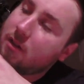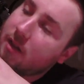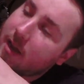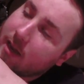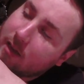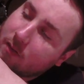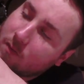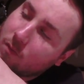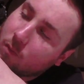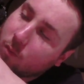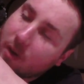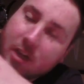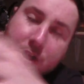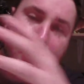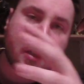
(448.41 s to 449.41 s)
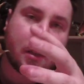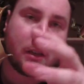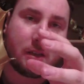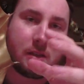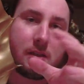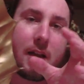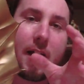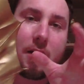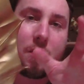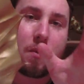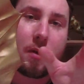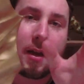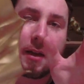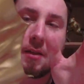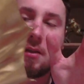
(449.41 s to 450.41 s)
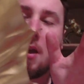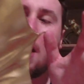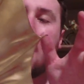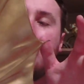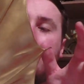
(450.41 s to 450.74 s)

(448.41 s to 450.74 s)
like ridges inside of the wings